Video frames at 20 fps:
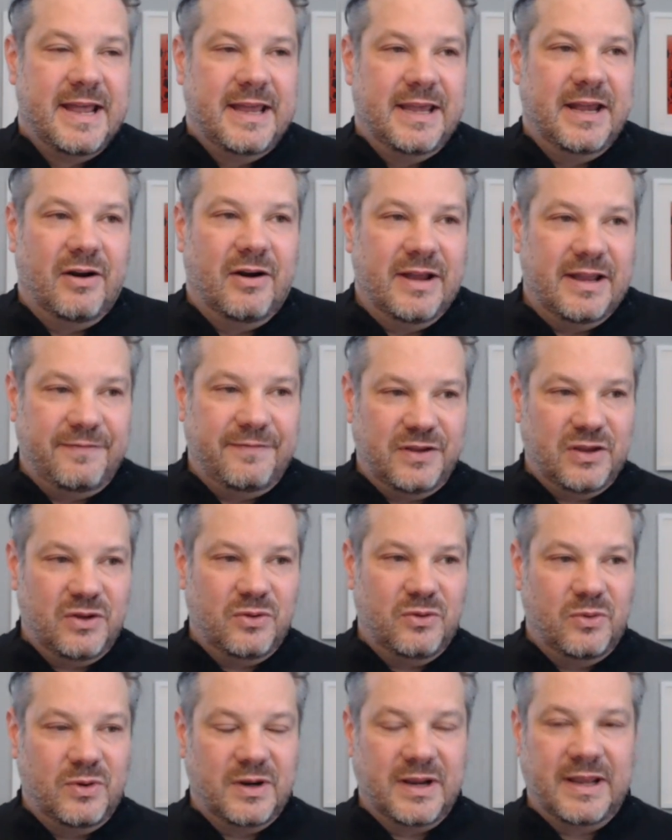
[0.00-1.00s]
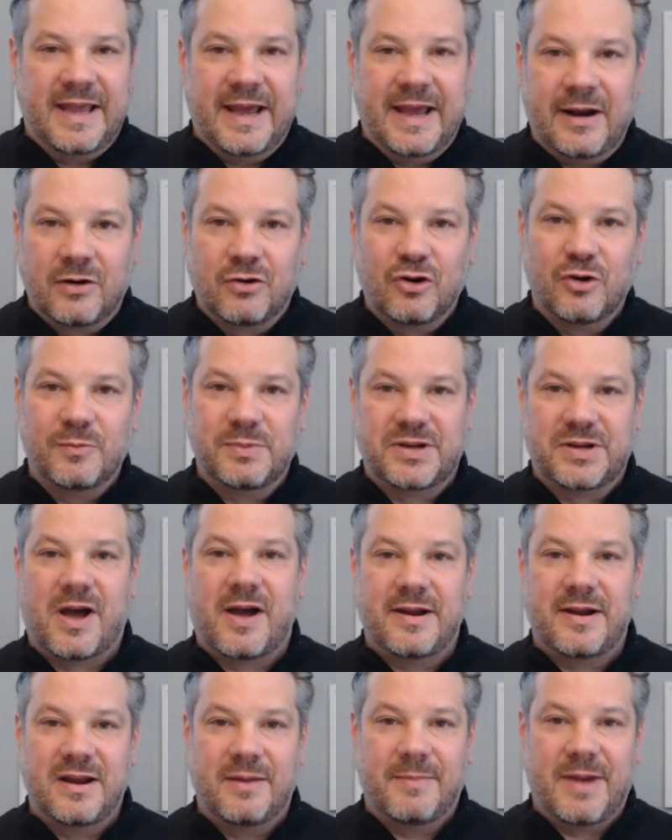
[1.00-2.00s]
You know, if you get a group
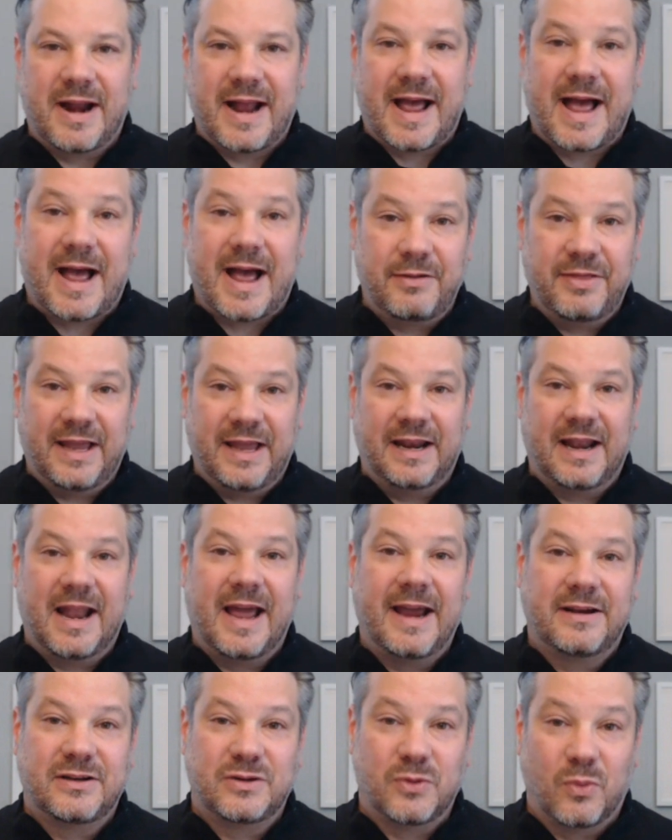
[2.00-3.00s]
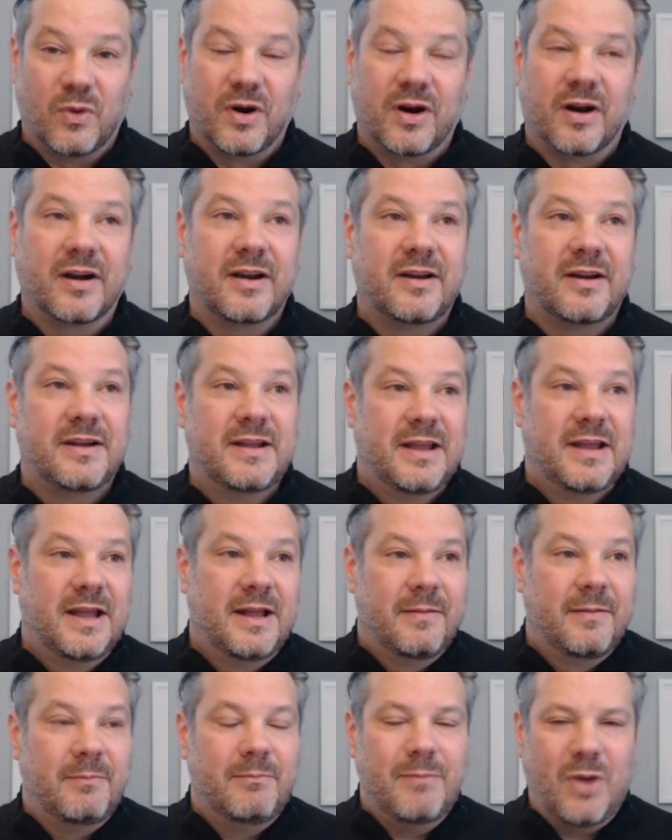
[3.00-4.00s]
talking about how they'd like to work,
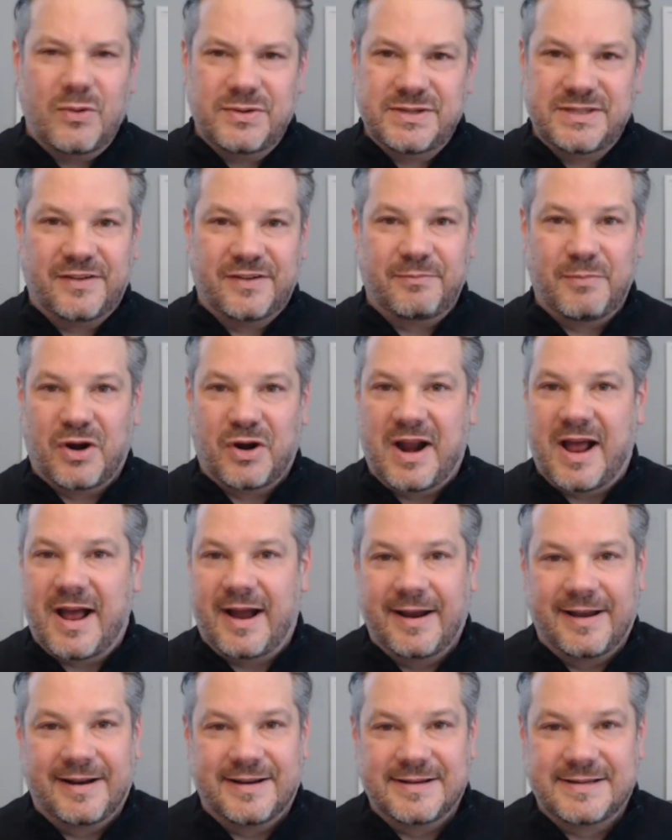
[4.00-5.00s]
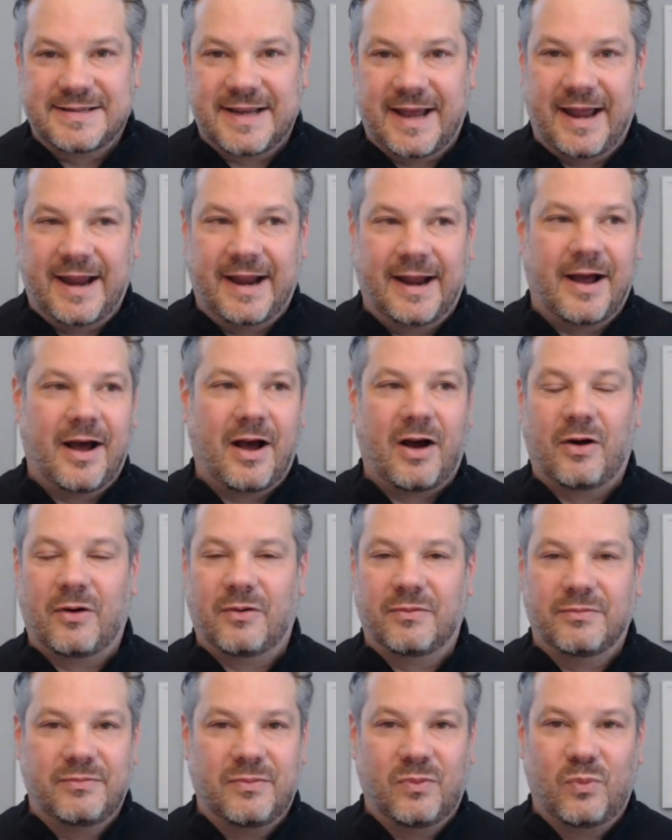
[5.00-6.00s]
most of them are not going to say,
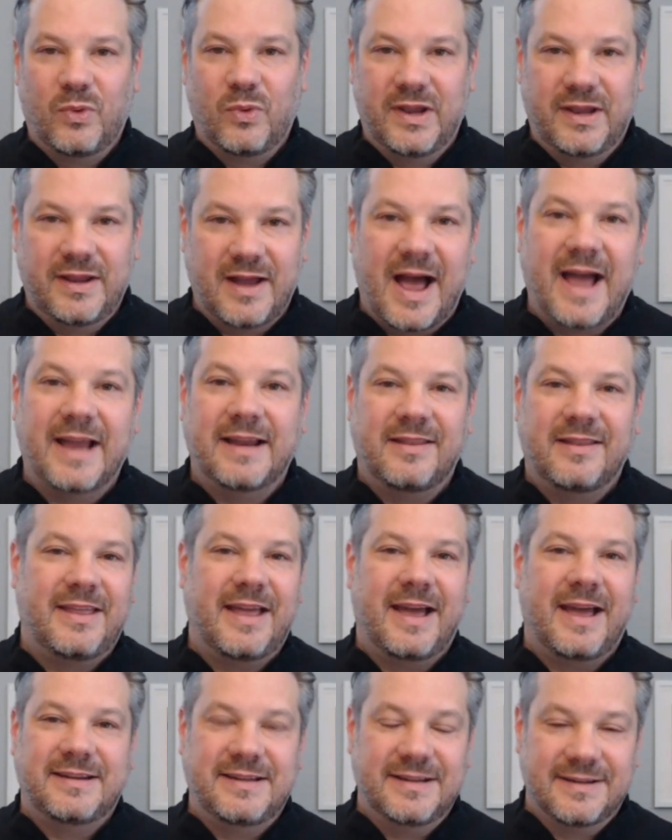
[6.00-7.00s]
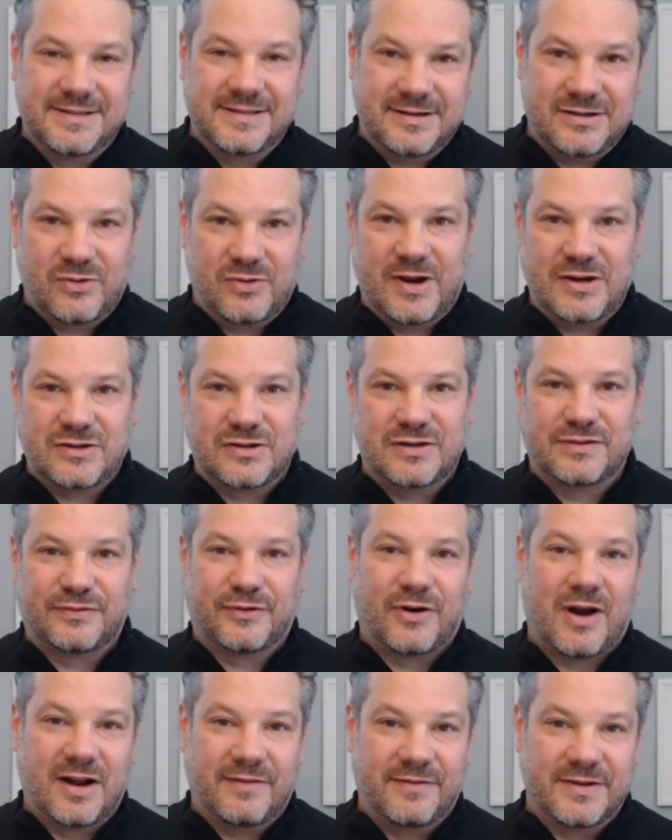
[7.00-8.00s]
"Oh, we." I, the ideal situation is
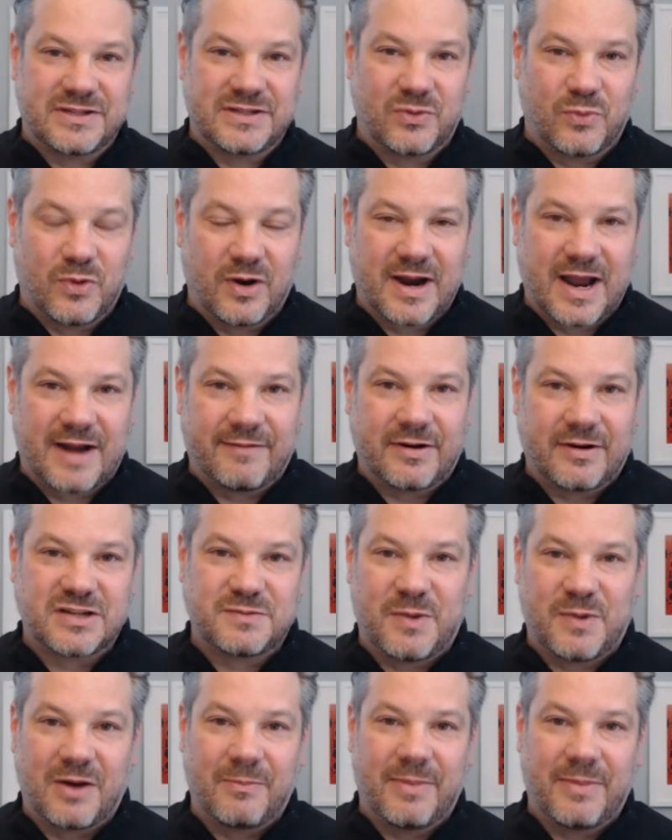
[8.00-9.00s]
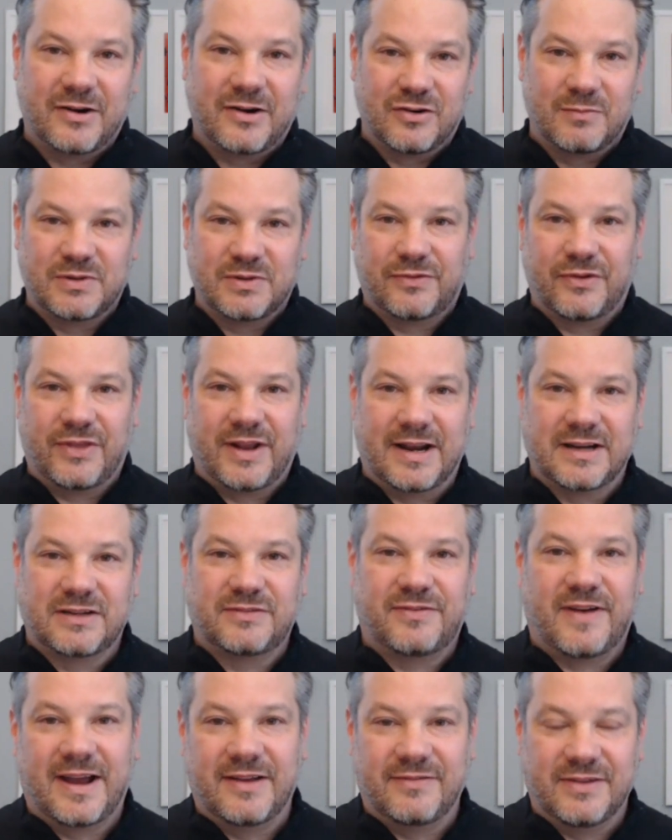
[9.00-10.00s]
for all of us to work out of our spare bedrooms for the
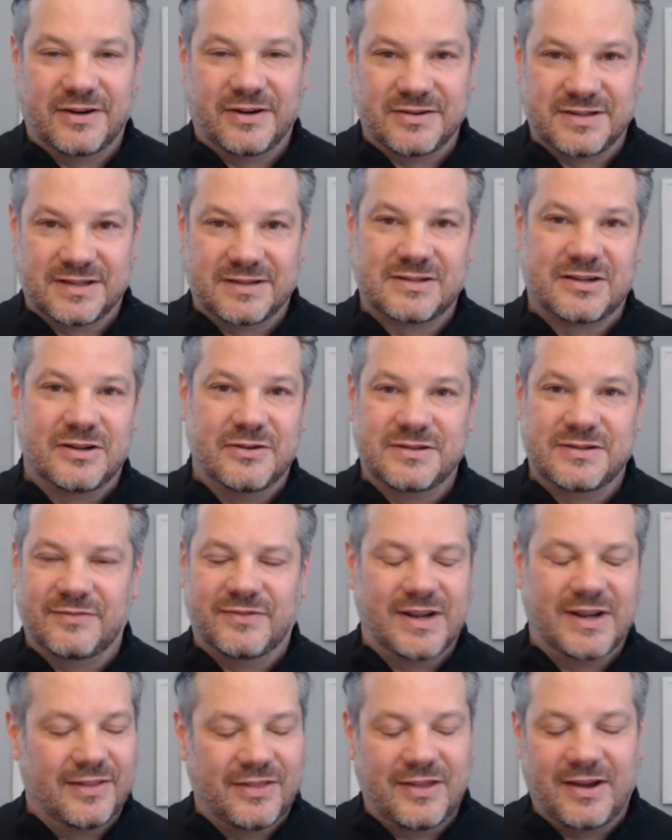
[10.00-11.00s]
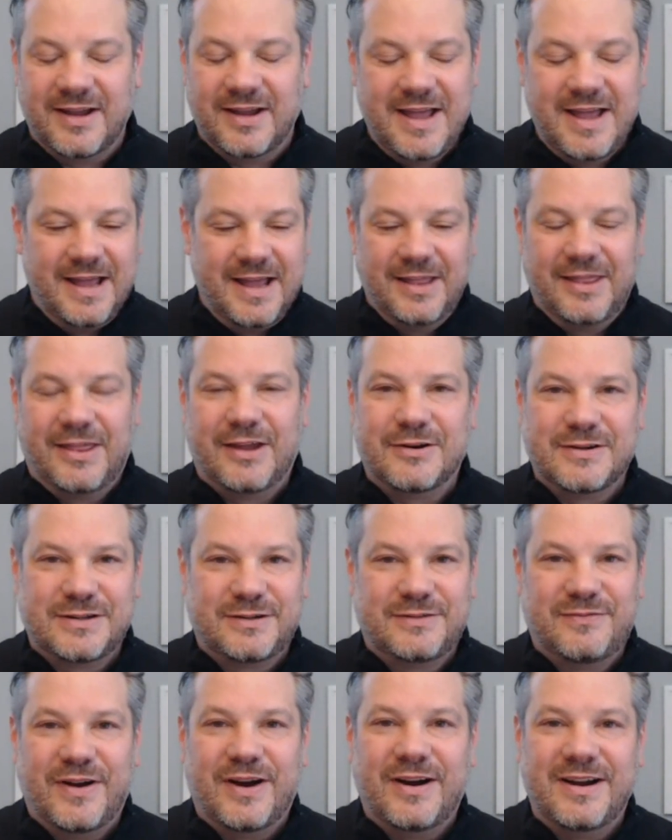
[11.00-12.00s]
next five years exclusively.
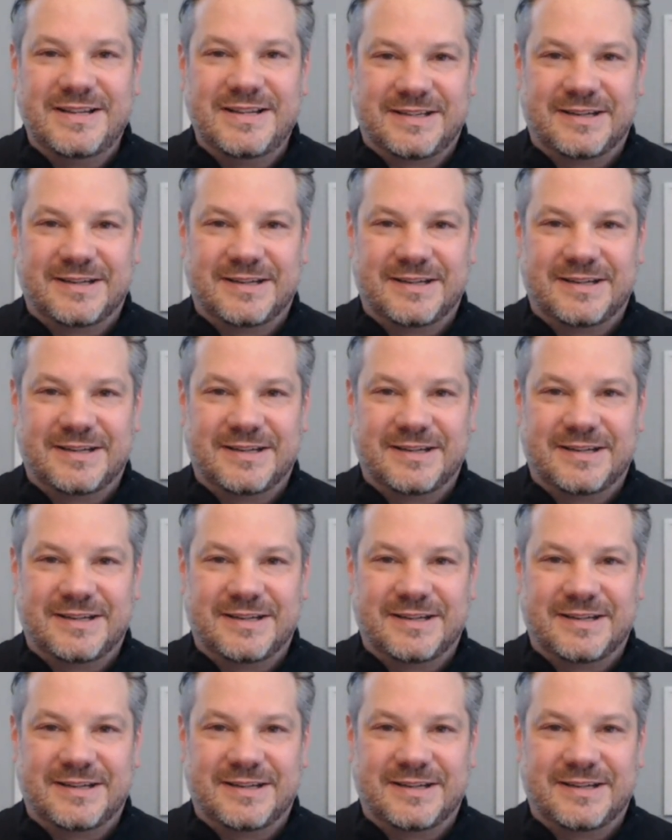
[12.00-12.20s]
There's various